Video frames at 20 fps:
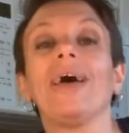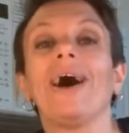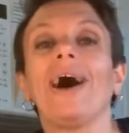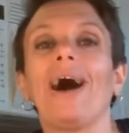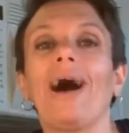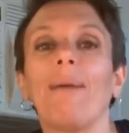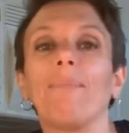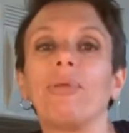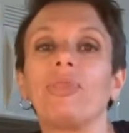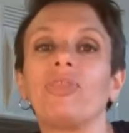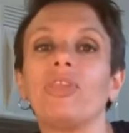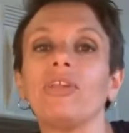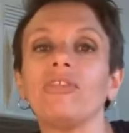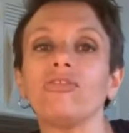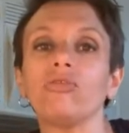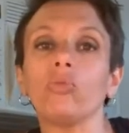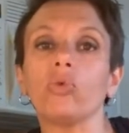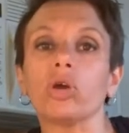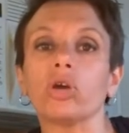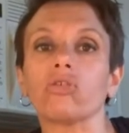But
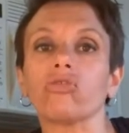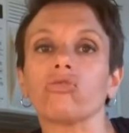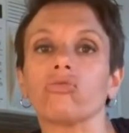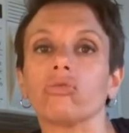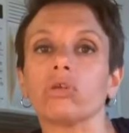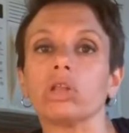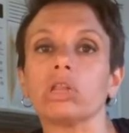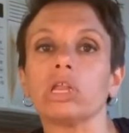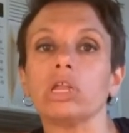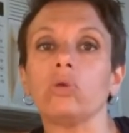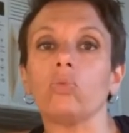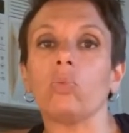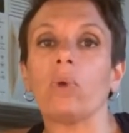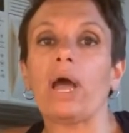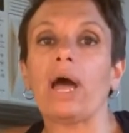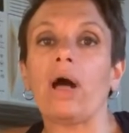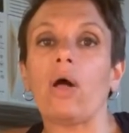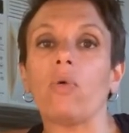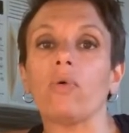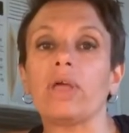this works really
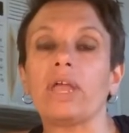well.